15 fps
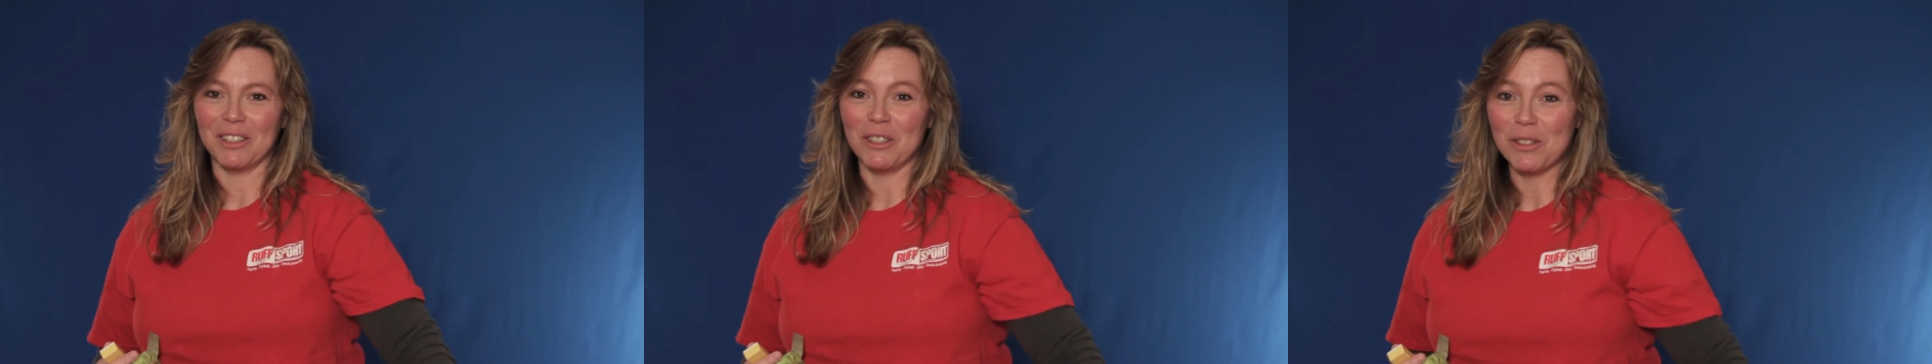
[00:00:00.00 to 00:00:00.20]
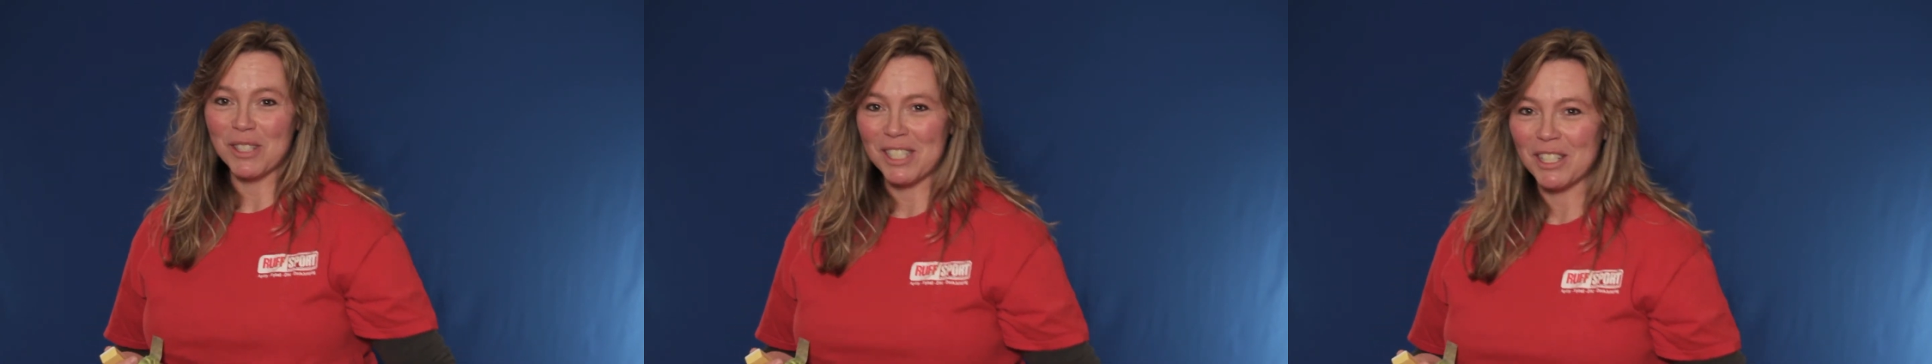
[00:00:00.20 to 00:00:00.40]

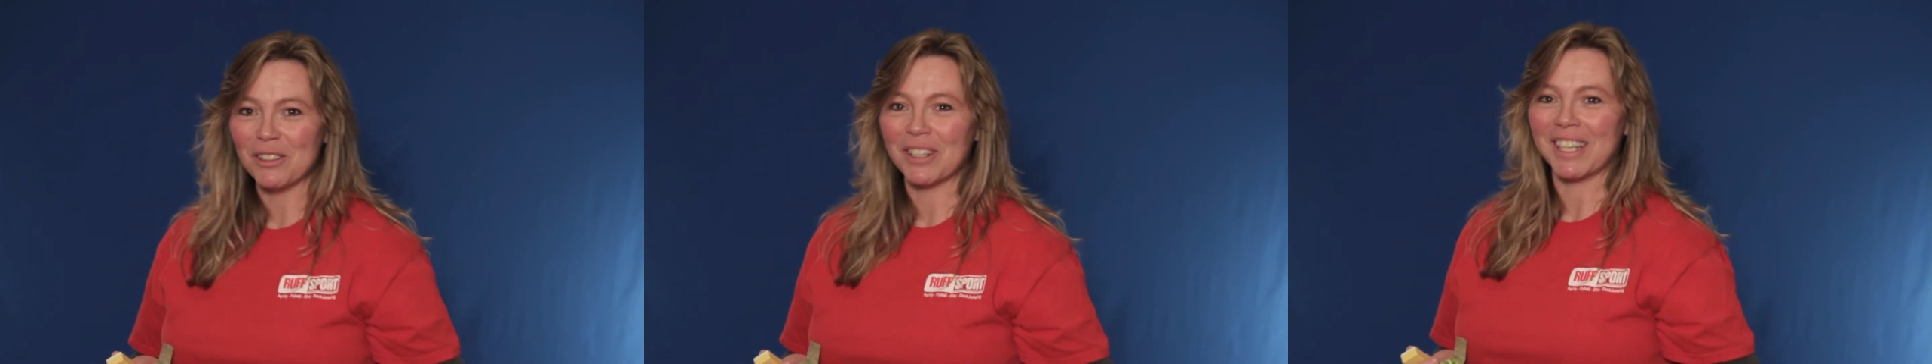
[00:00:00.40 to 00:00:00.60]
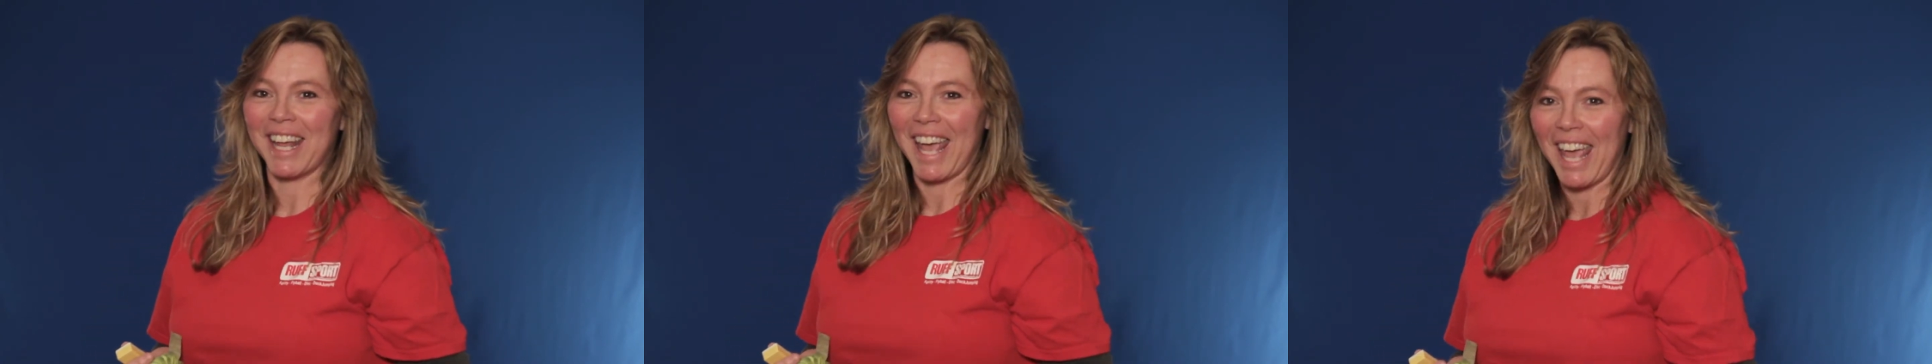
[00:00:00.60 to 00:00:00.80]
You
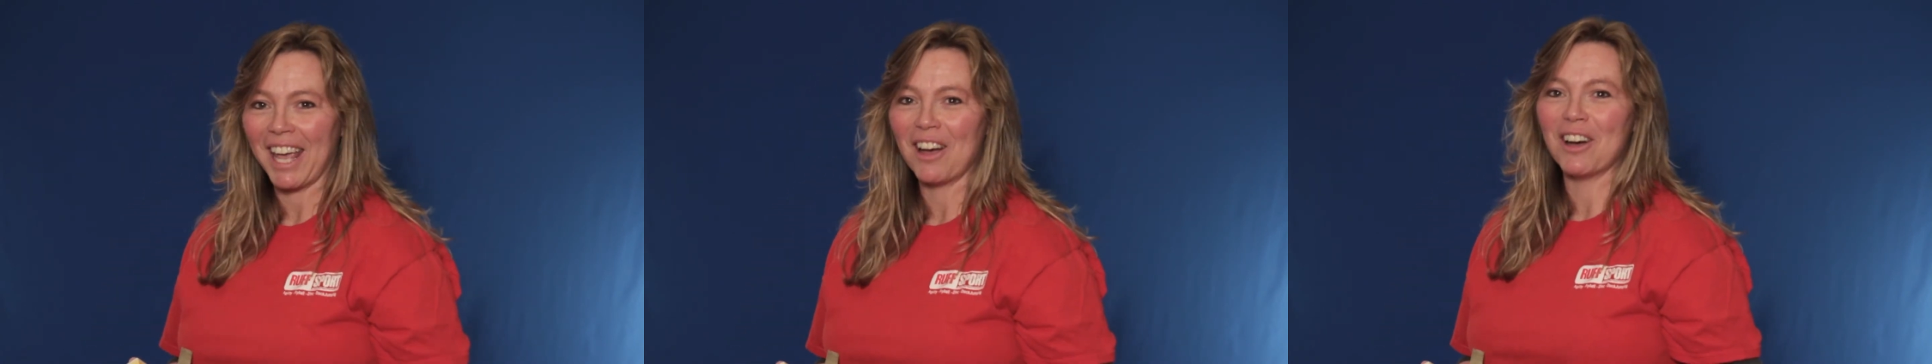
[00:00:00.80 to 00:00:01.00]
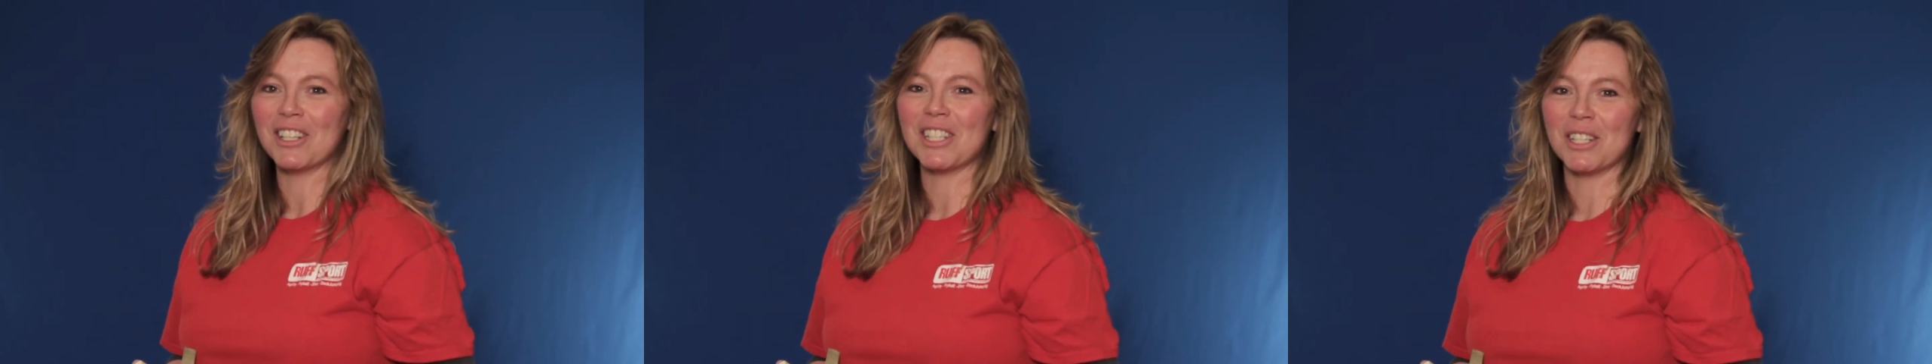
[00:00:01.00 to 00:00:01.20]
still can
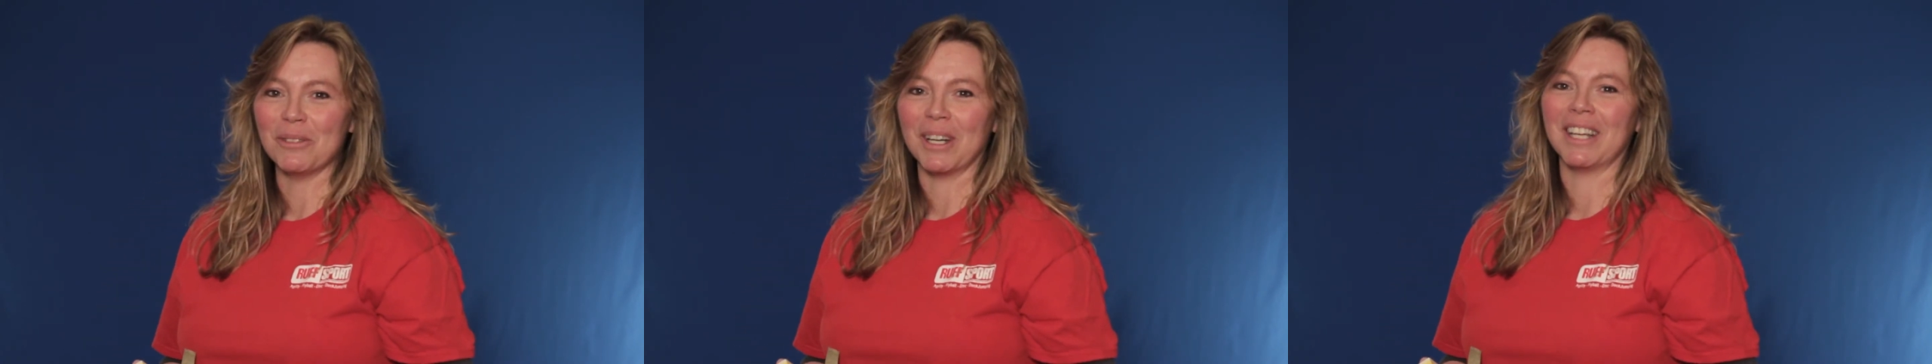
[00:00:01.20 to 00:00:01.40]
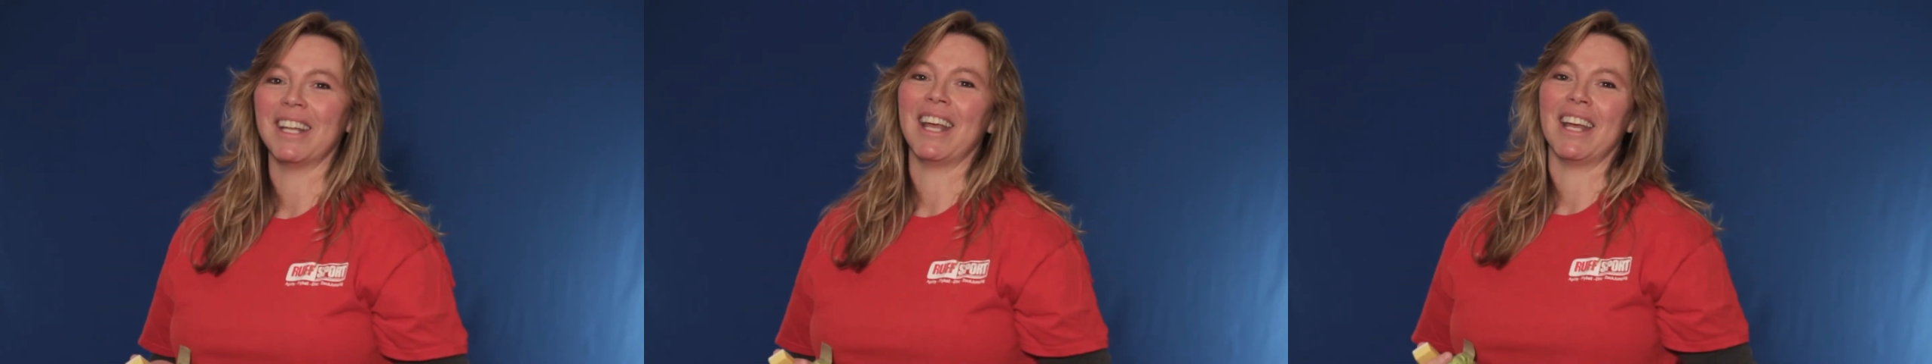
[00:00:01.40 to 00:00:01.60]
hang on
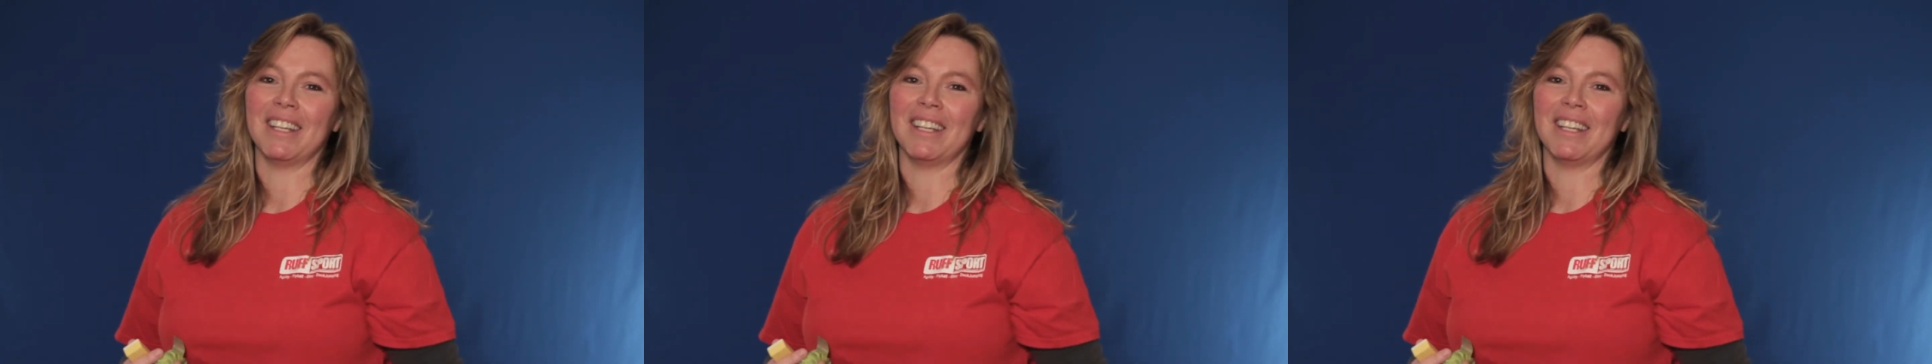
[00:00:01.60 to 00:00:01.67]
to it